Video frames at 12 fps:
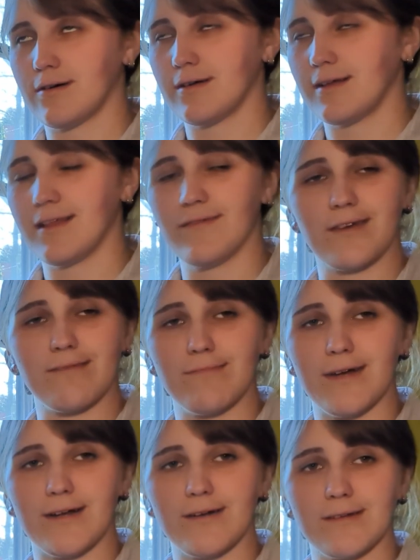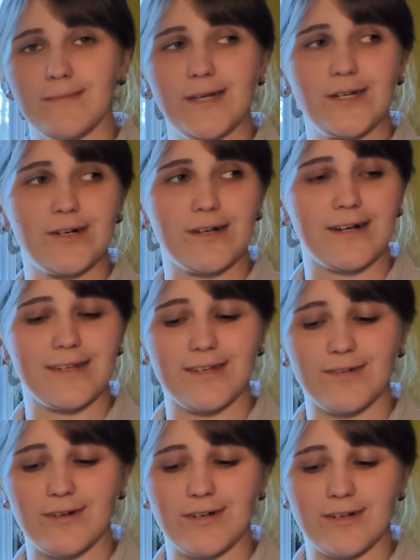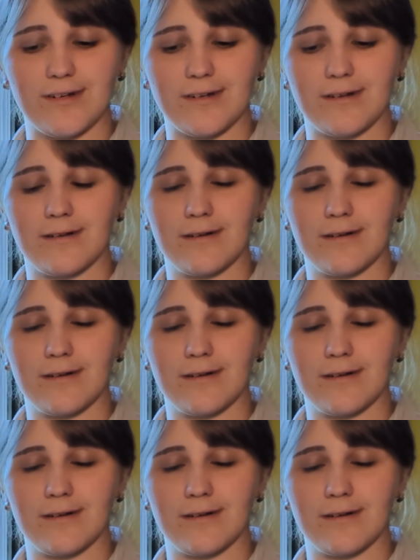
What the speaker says: I love a good minor to major kind of situation.